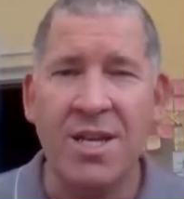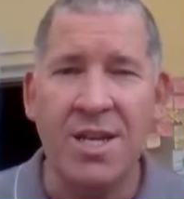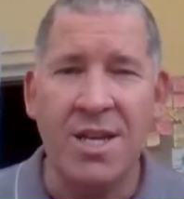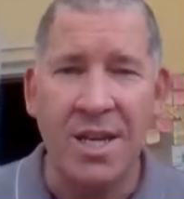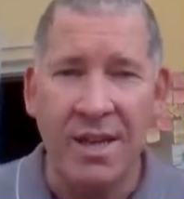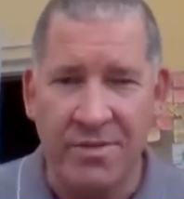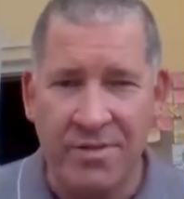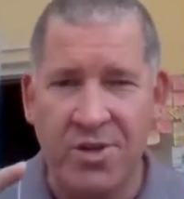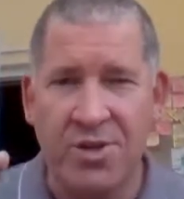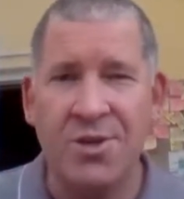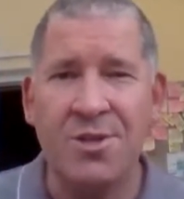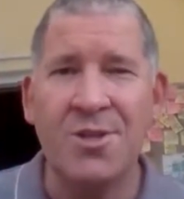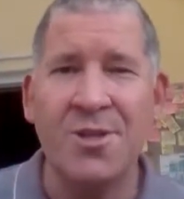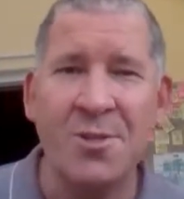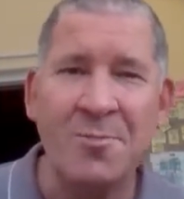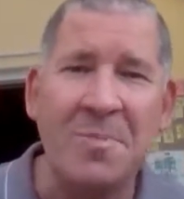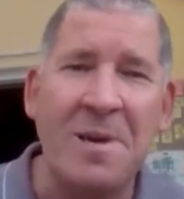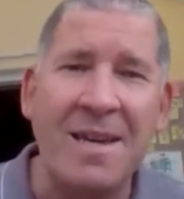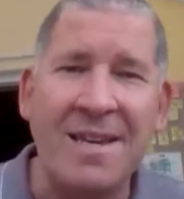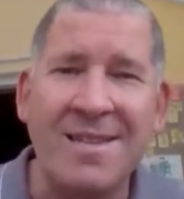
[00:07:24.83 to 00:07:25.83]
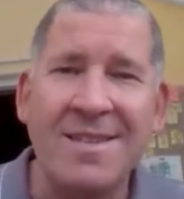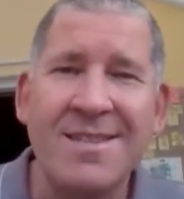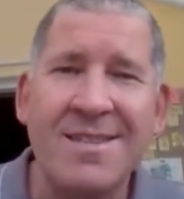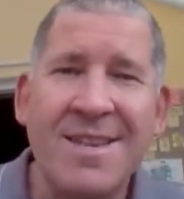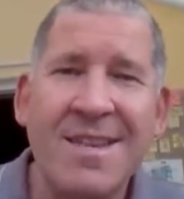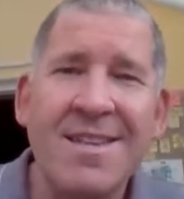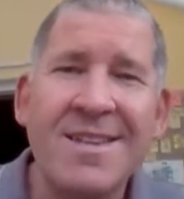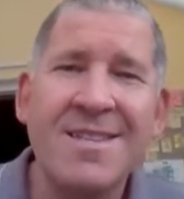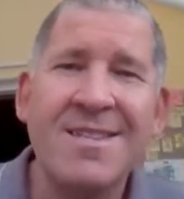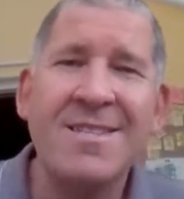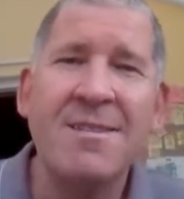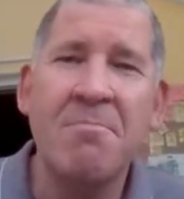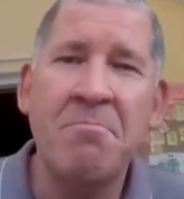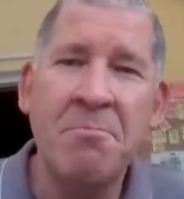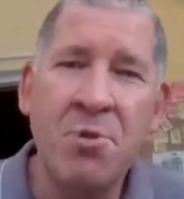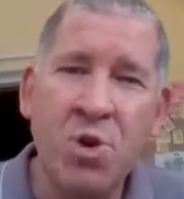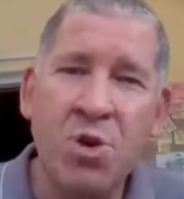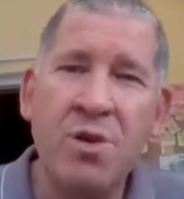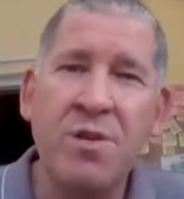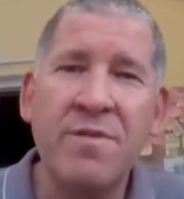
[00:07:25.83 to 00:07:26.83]
gives you the space to
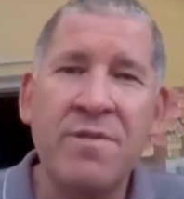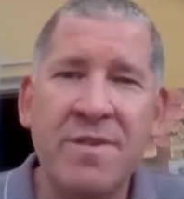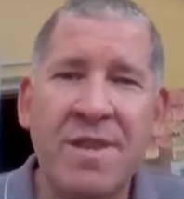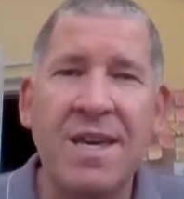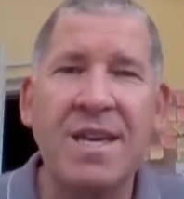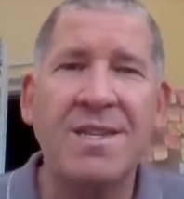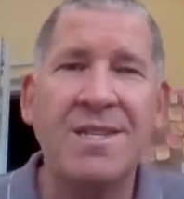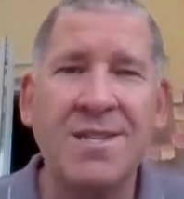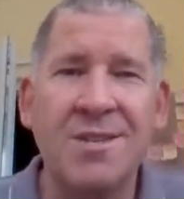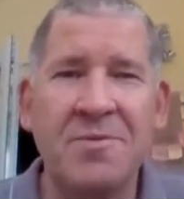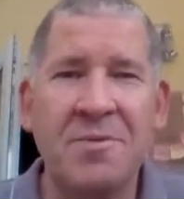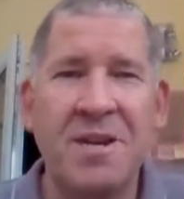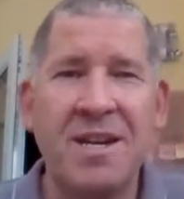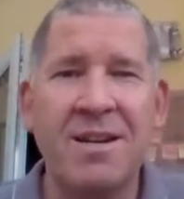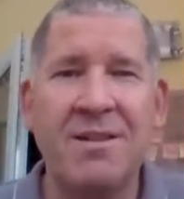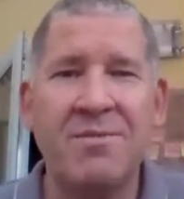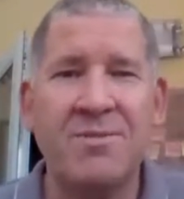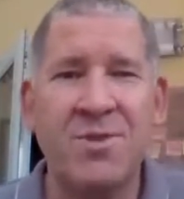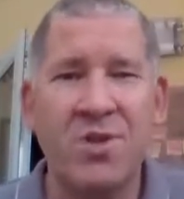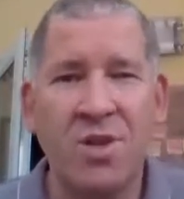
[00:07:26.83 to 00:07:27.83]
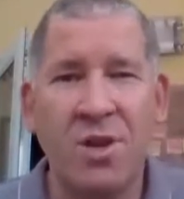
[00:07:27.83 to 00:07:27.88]
move things around.